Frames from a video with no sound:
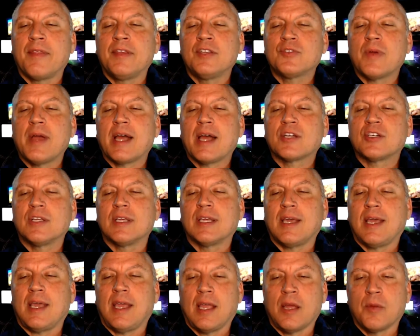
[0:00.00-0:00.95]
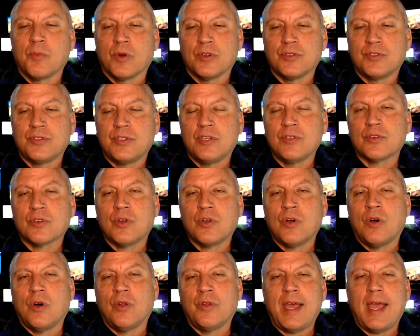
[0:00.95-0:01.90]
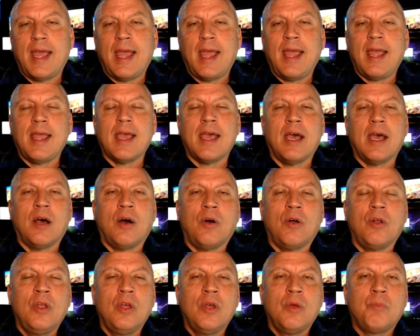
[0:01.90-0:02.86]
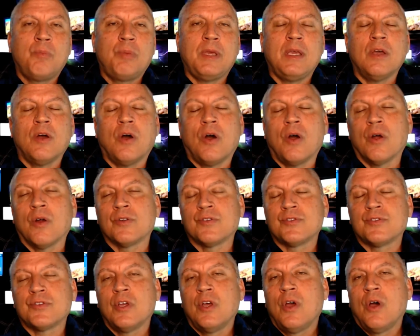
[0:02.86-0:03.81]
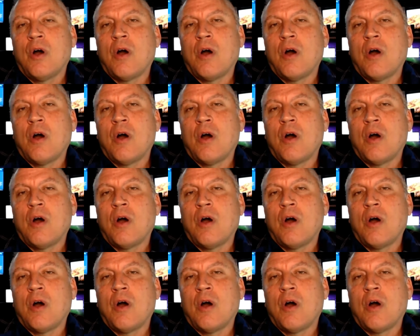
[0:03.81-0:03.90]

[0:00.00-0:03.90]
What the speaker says: These are actually cameras. These are called ALPRs,